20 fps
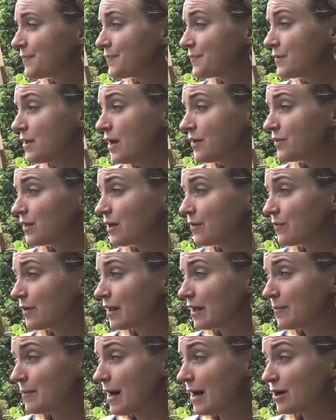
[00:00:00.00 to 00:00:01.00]
Nothing
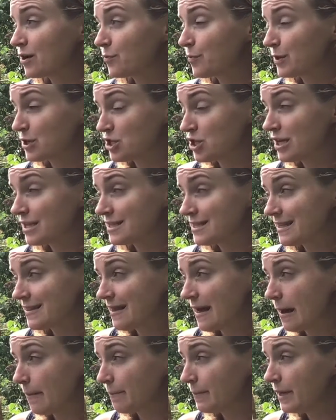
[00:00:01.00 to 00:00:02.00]
really mattered but chasing
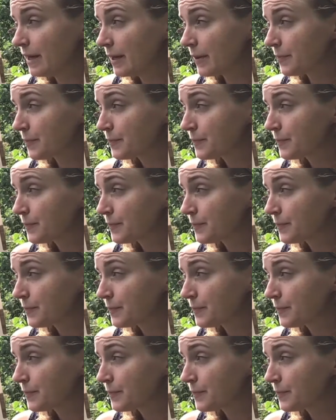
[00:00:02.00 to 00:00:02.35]
that bee.